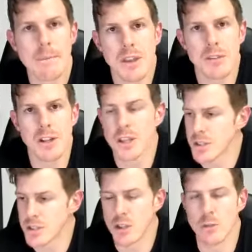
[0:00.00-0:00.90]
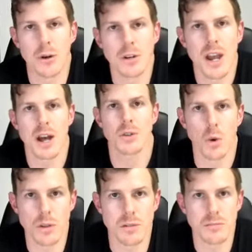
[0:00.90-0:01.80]
If you're listening to this on the podcast,
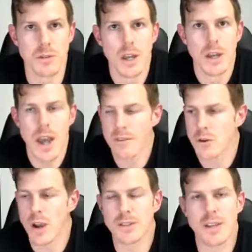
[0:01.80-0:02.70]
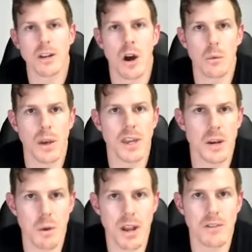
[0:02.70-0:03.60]
awesome. Have a great day, night,
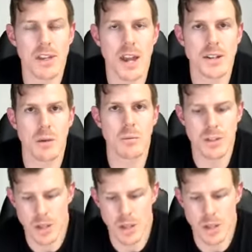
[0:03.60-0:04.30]
weekend, whenever you catch up with this.